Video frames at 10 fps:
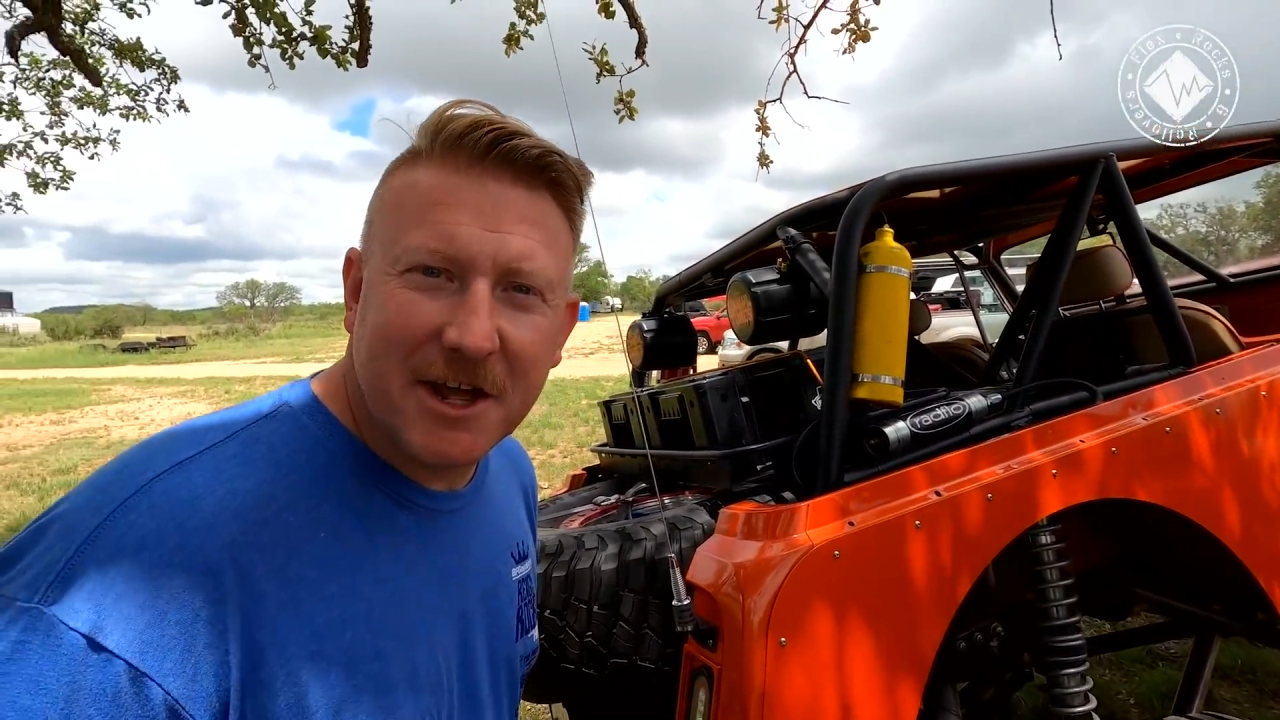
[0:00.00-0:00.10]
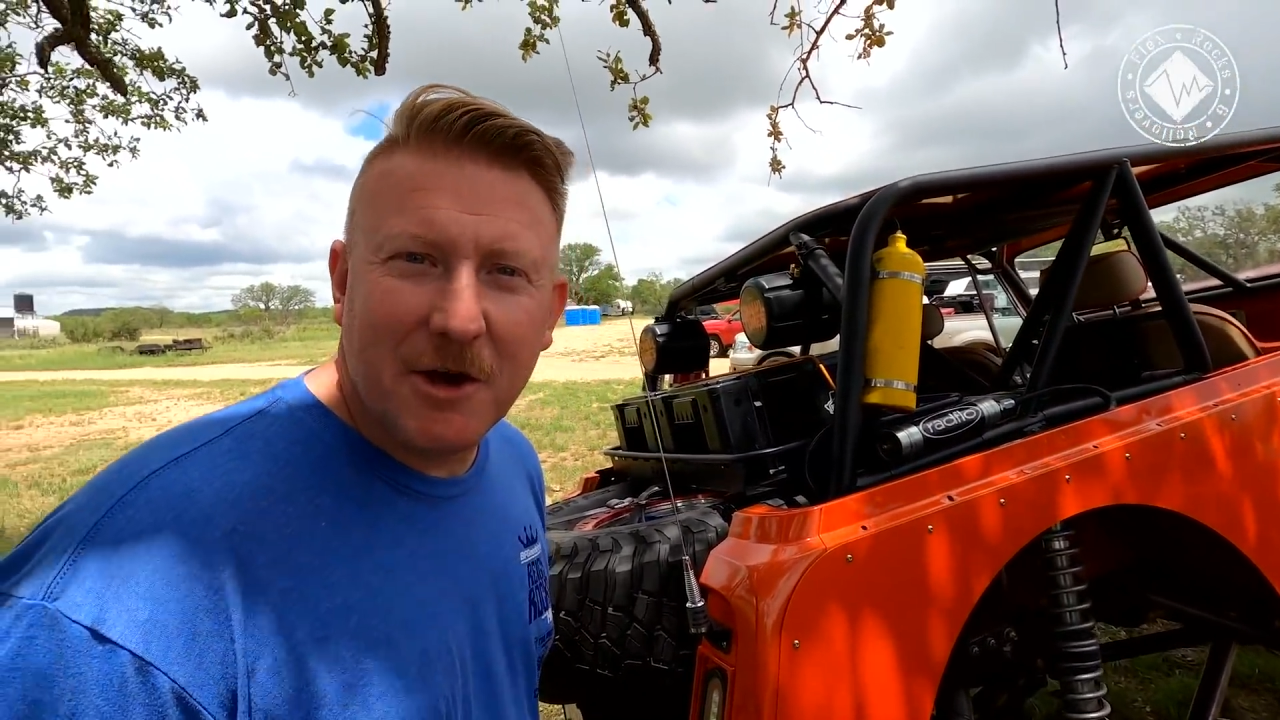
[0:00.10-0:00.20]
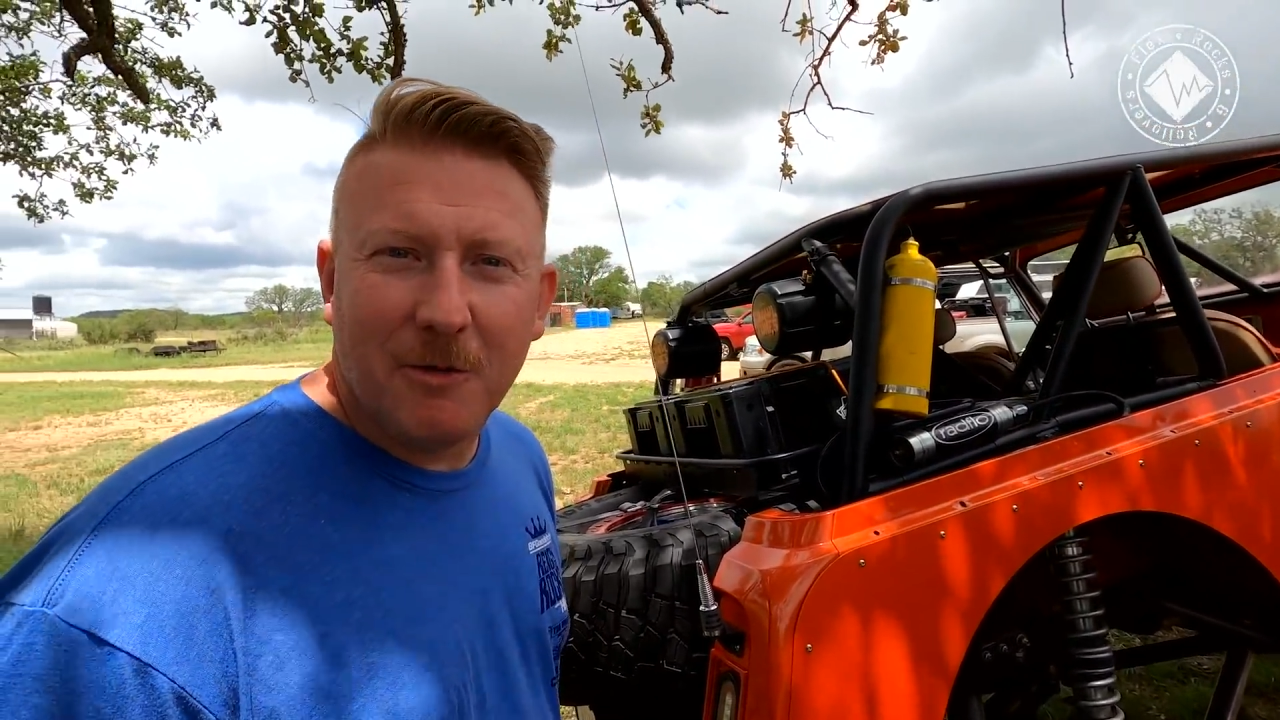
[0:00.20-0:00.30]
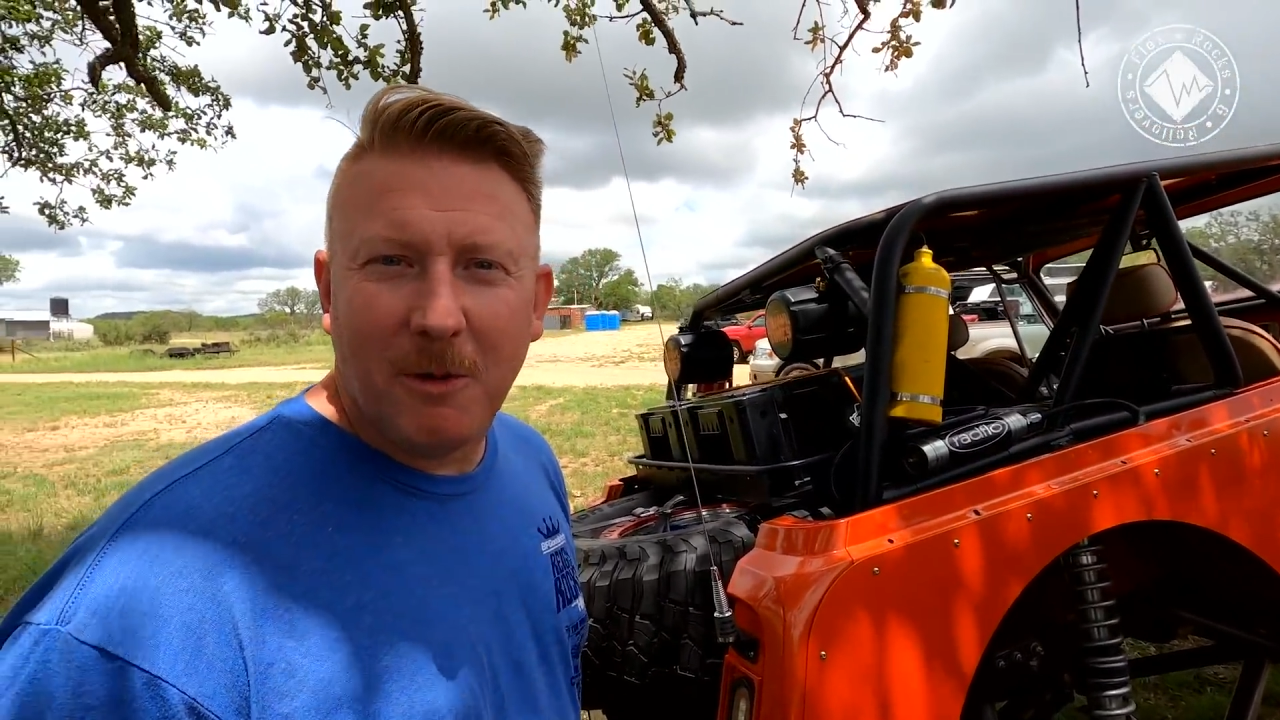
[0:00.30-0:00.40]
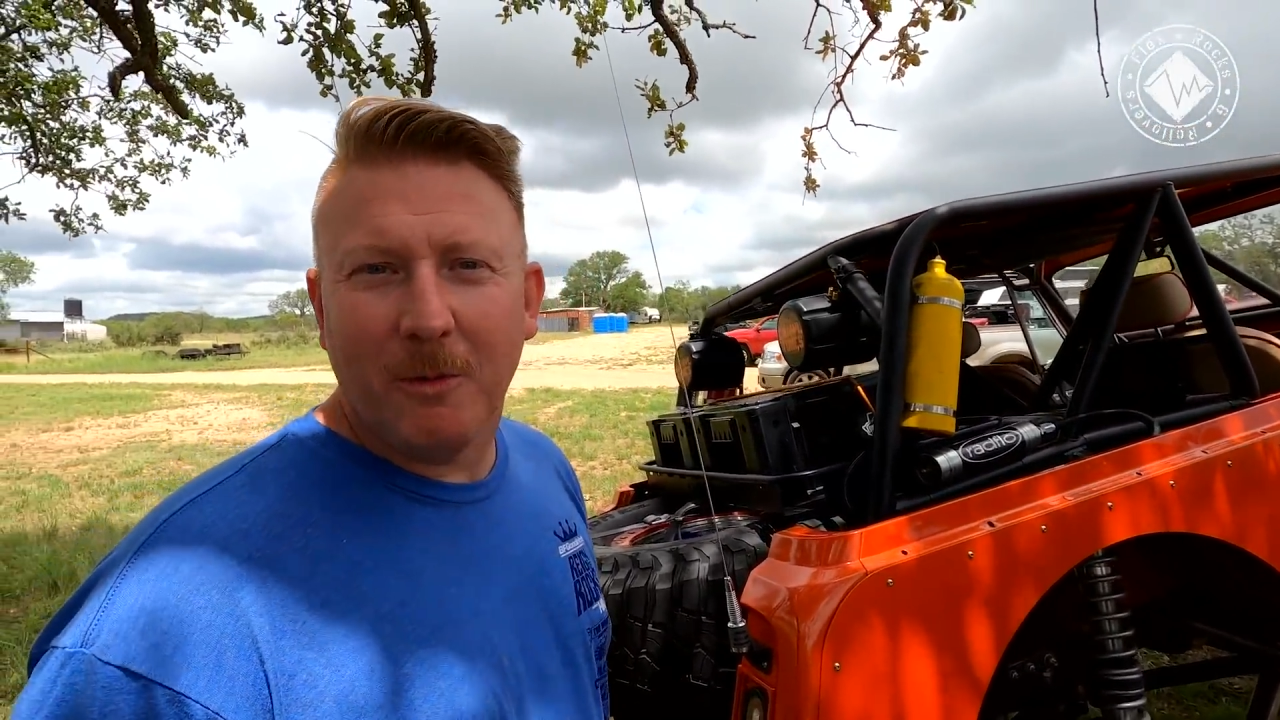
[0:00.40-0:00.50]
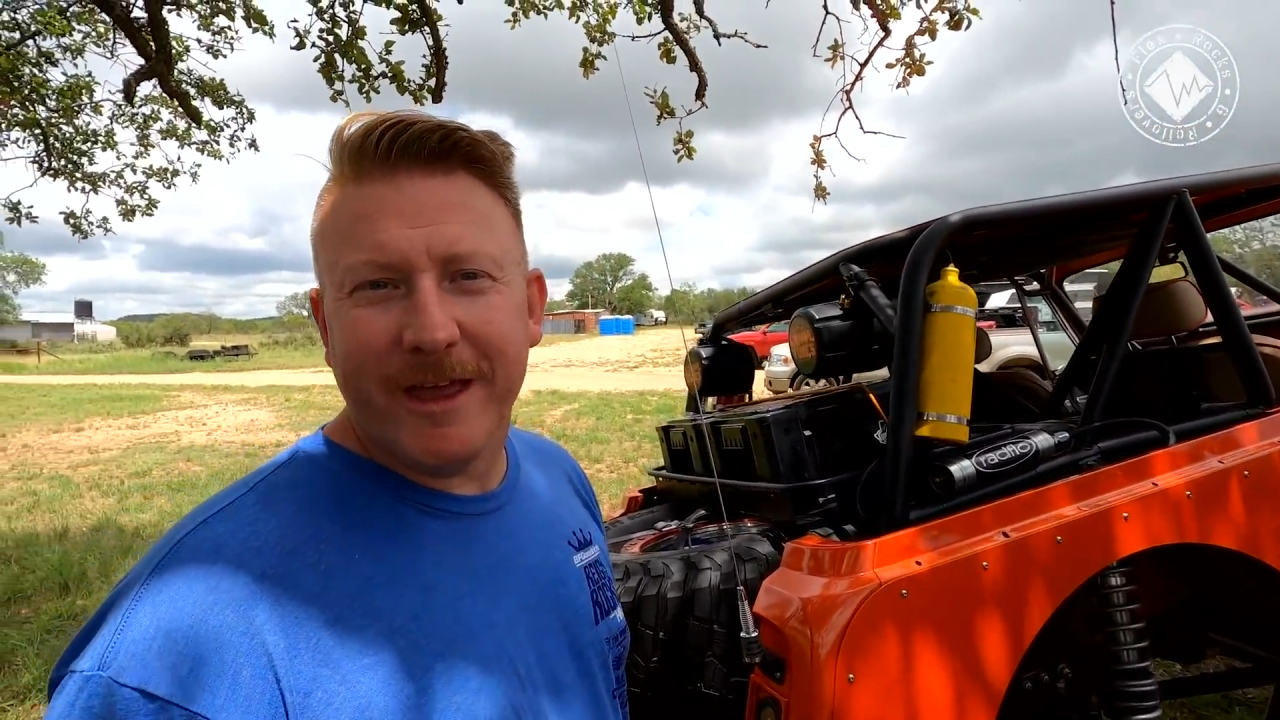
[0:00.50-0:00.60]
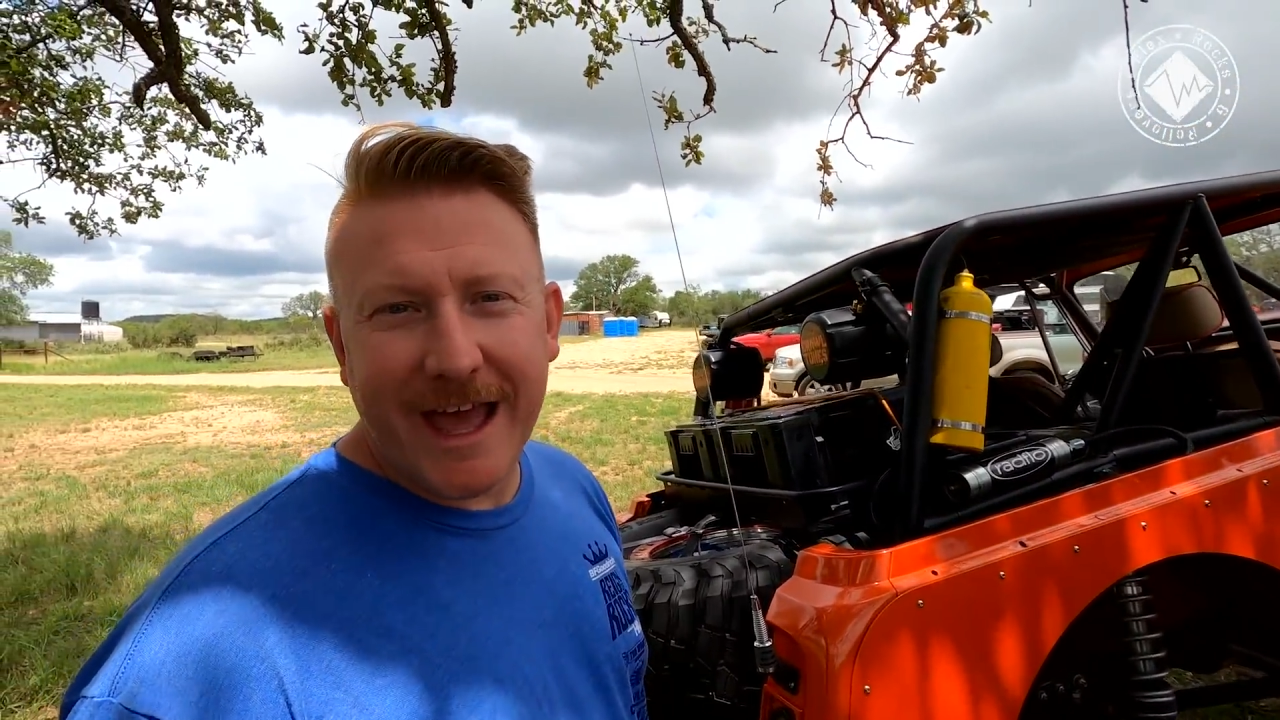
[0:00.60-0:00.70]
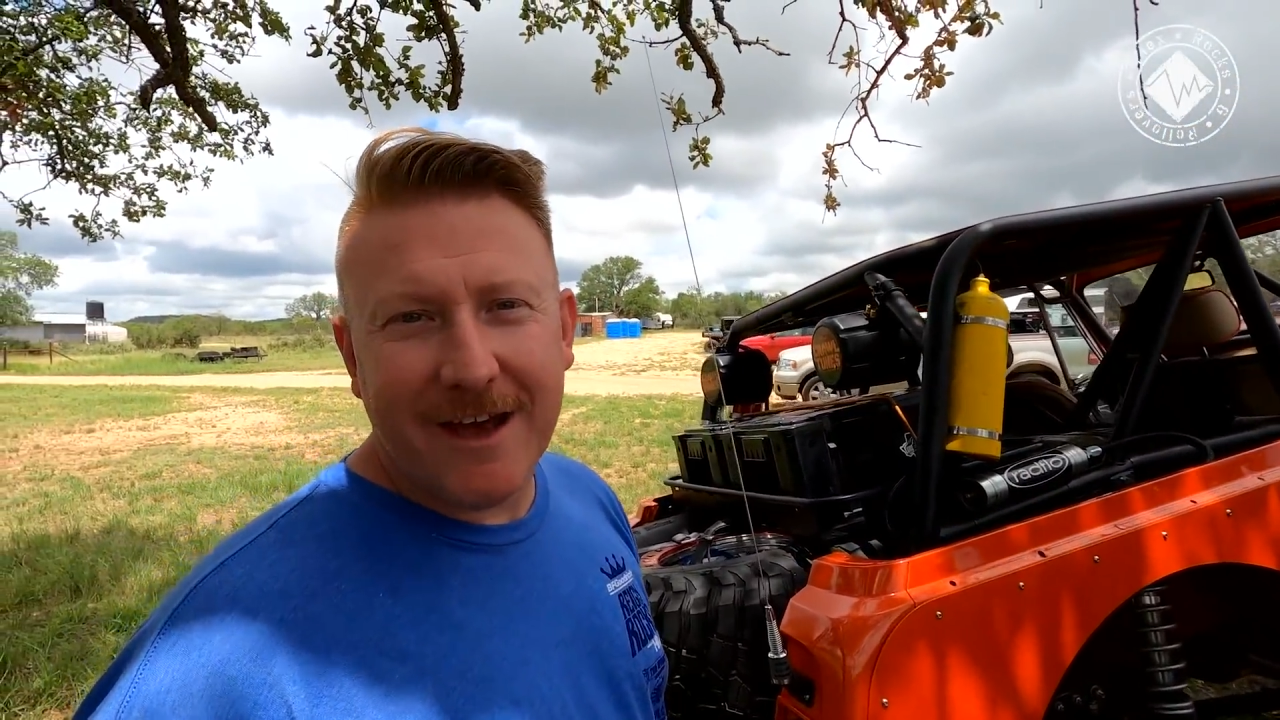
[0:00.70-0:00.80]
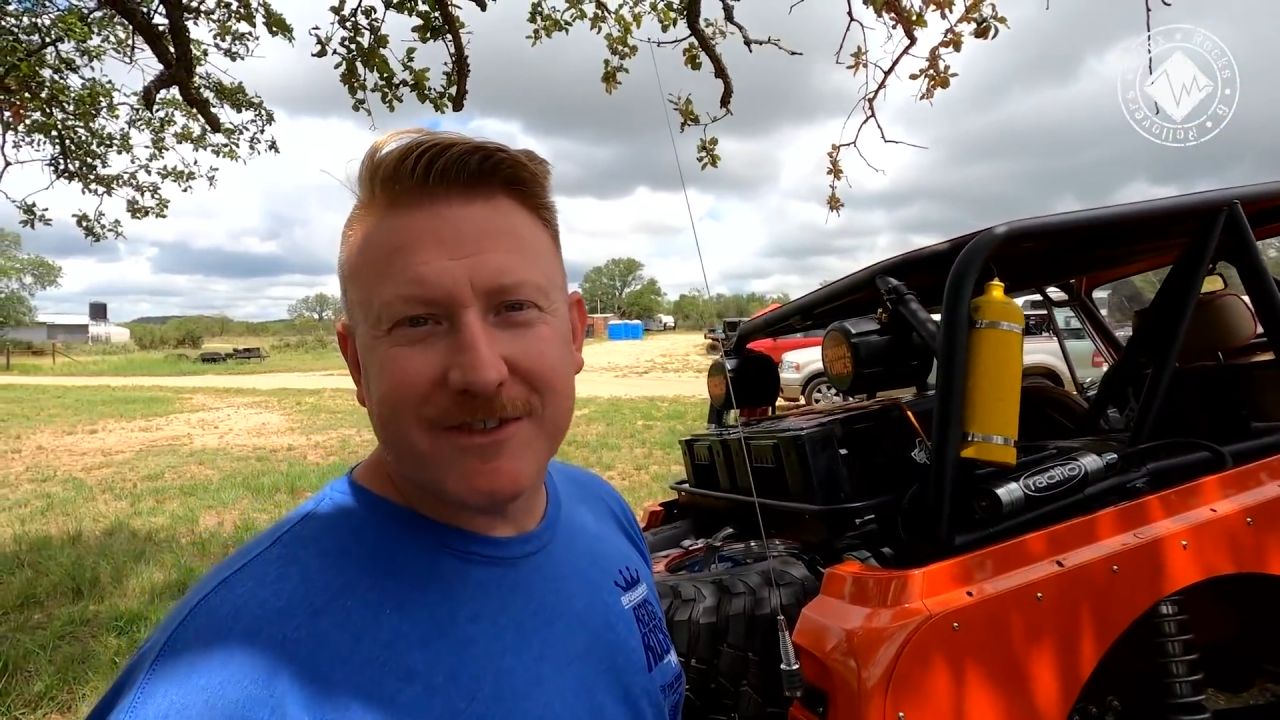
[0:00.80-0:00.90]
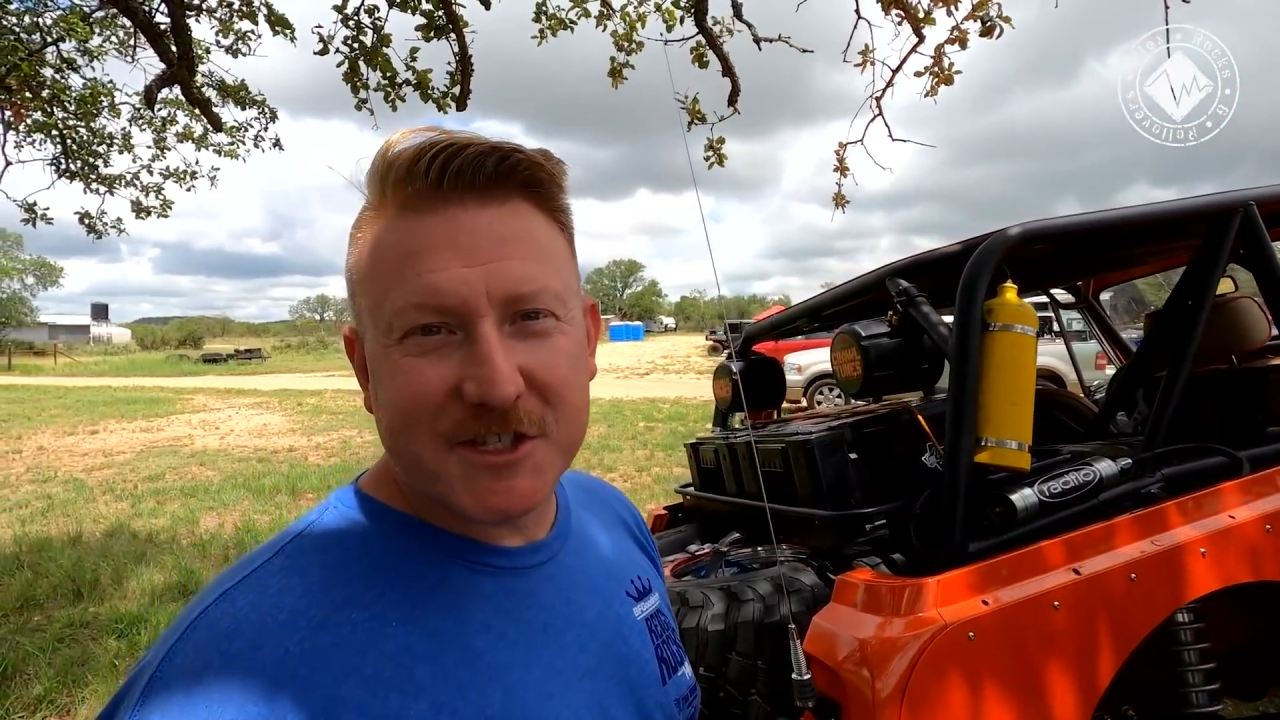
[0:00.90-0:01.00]
know what we
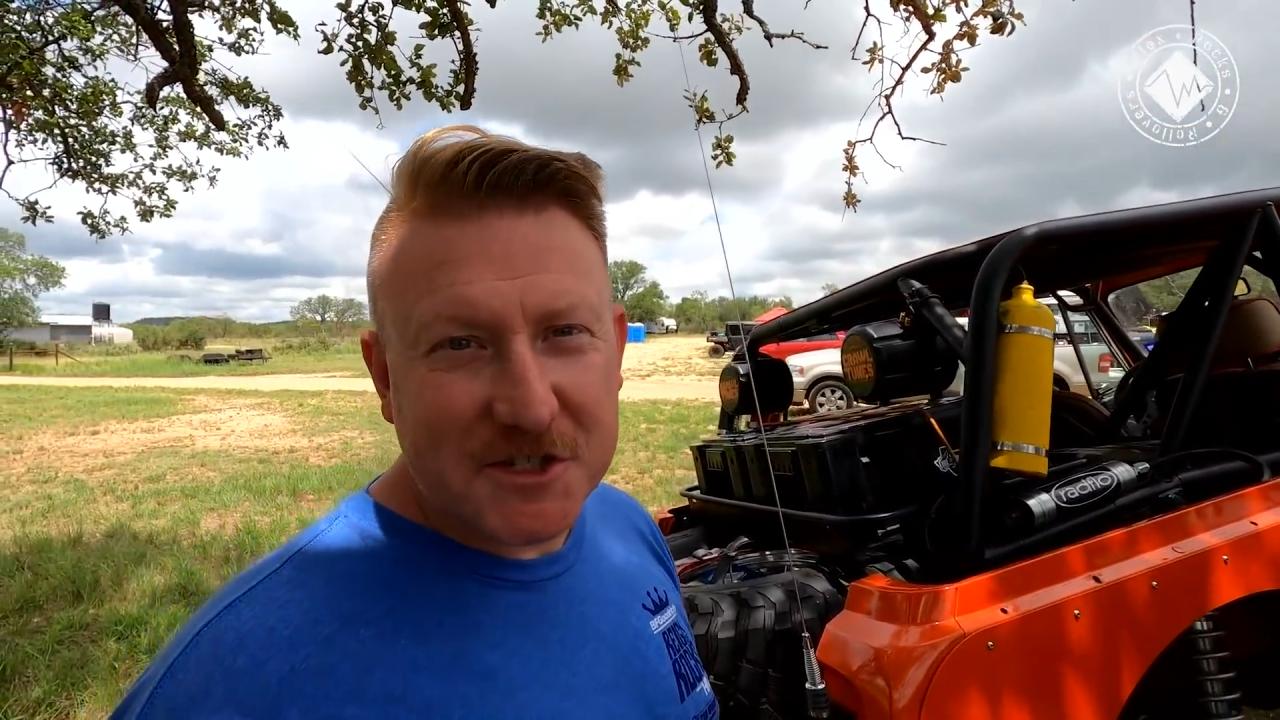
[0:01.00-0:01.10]
have in